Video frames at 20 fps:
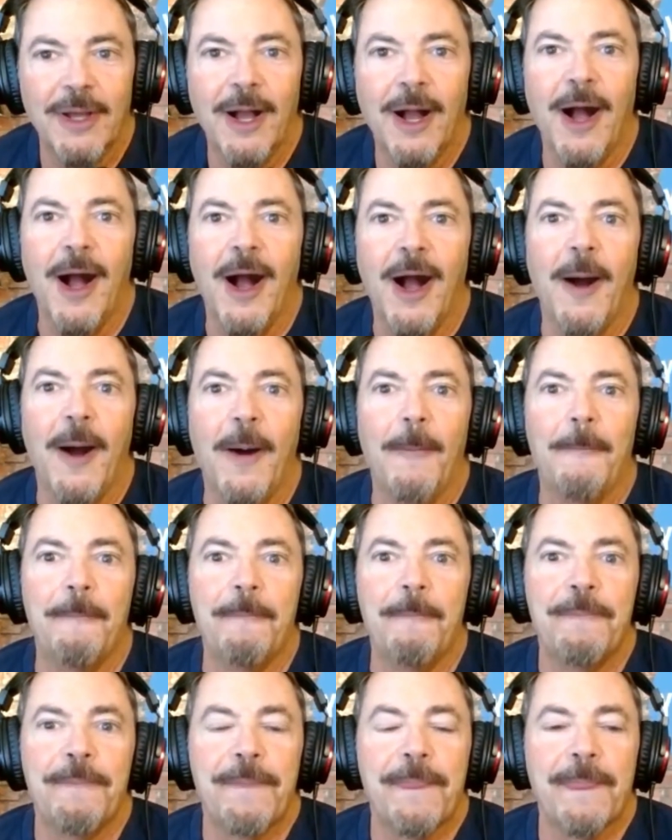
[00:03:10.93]
Um,
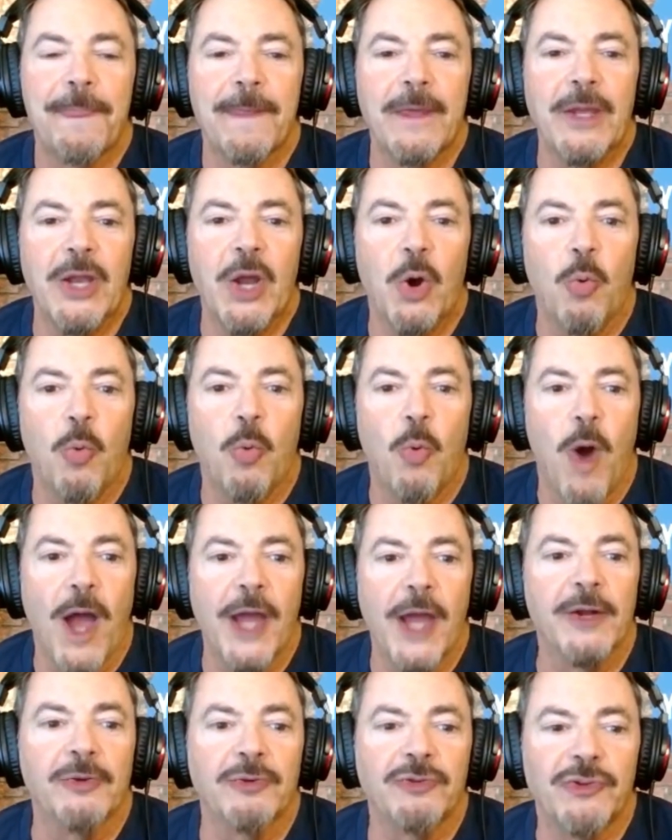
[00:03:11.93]

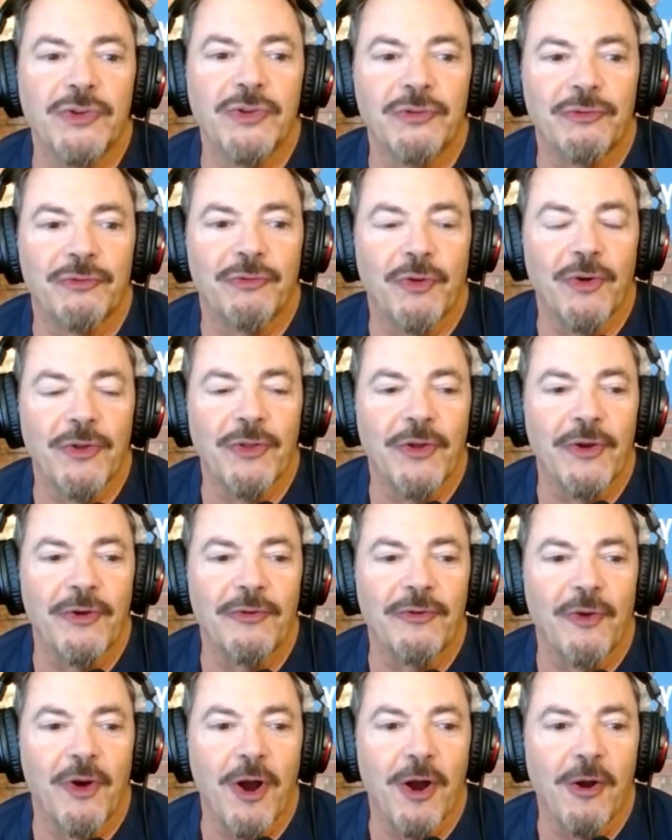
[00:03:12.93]
why don't you, for
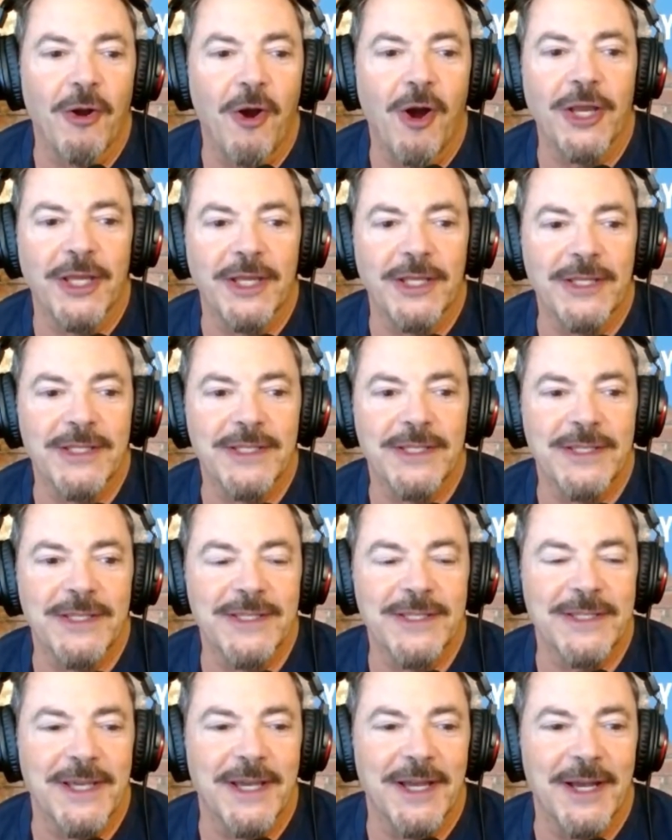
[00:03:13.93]
our
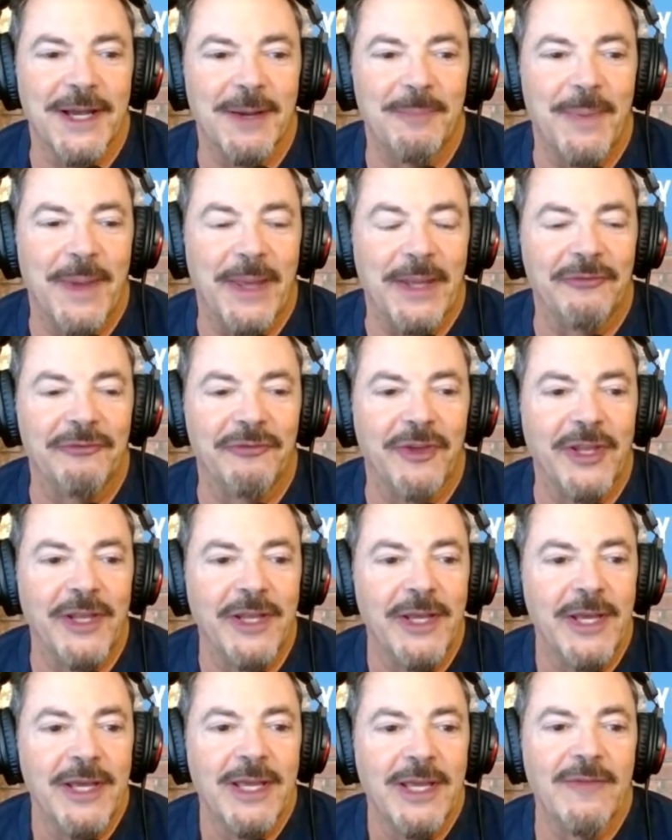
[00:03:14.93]
audience's benefit,
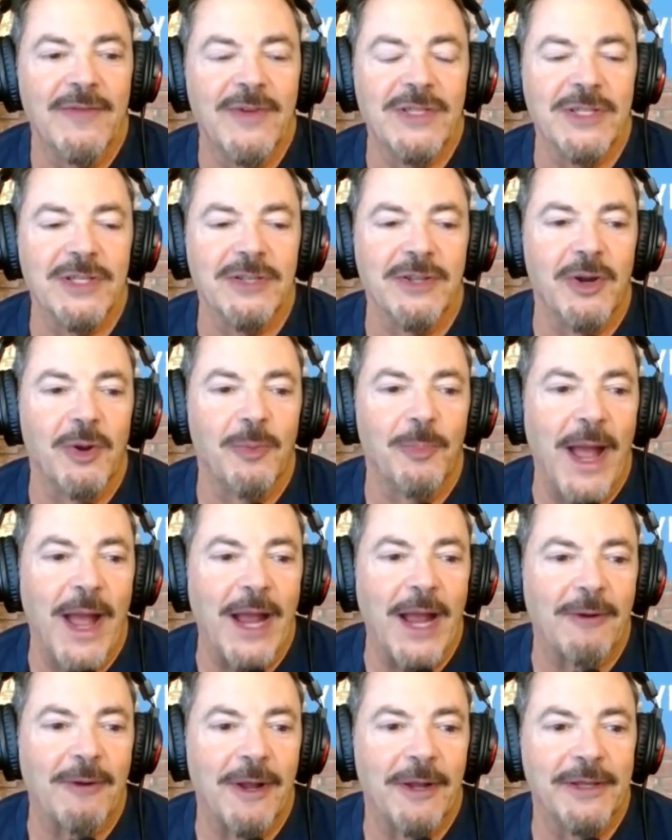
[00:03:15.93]
give us a little
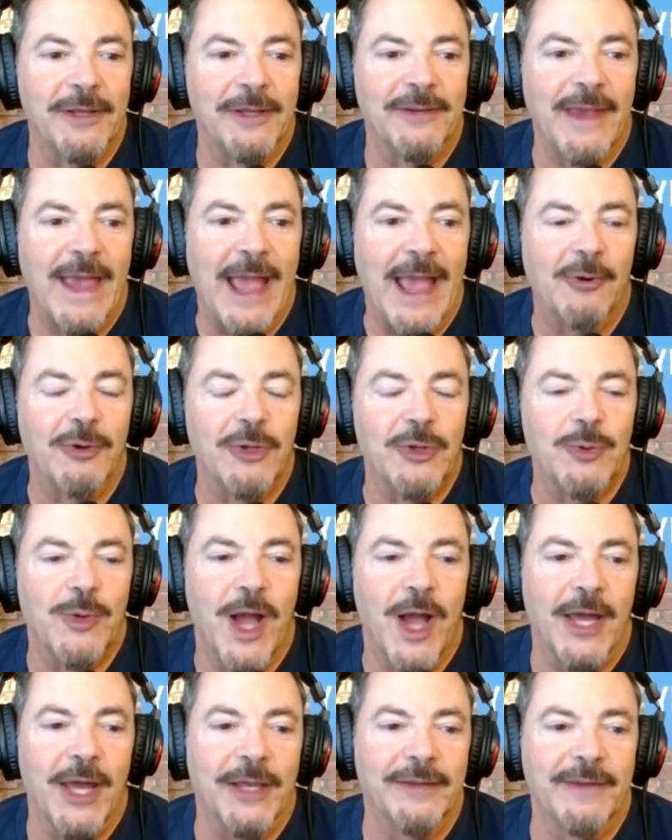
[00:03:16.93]
background into how you
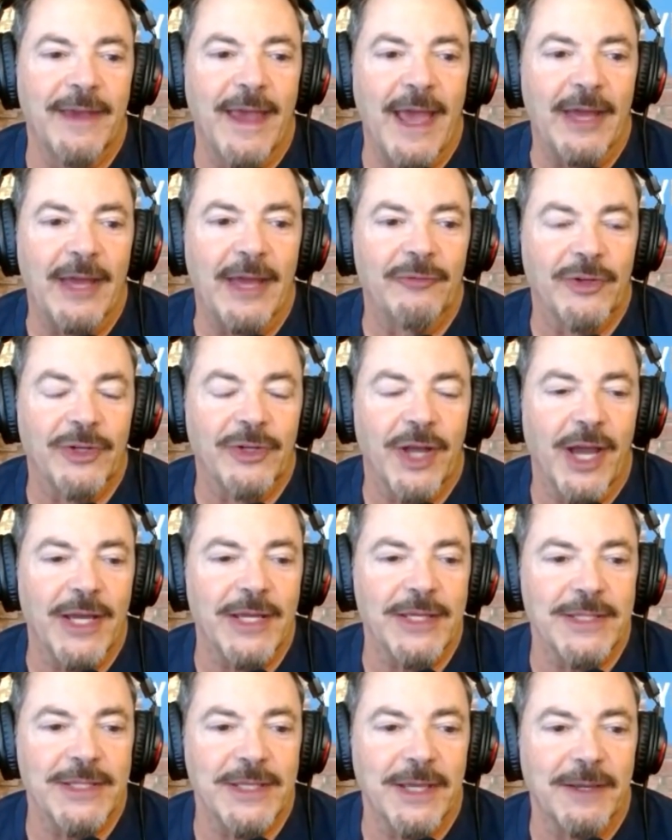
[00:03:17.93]
got into
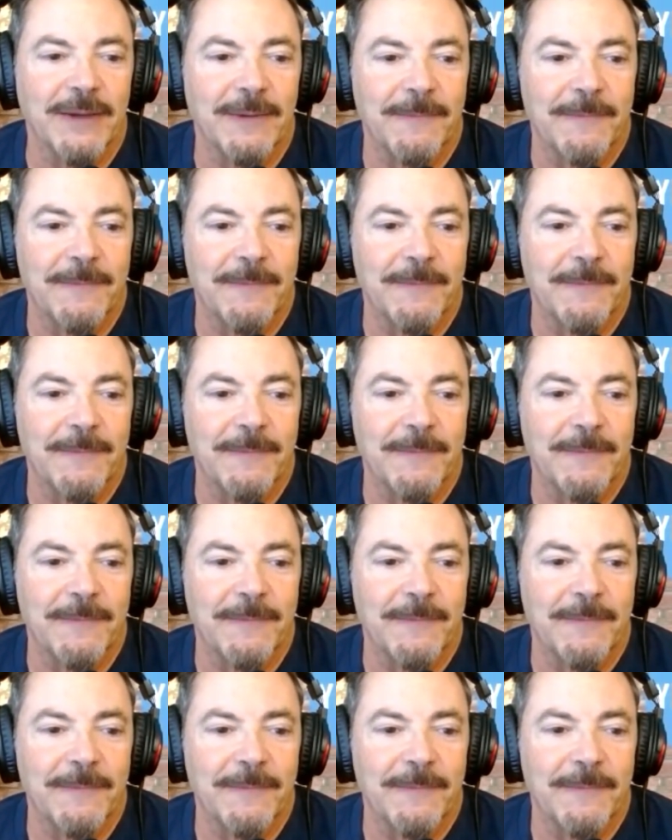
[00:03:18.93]
advertising?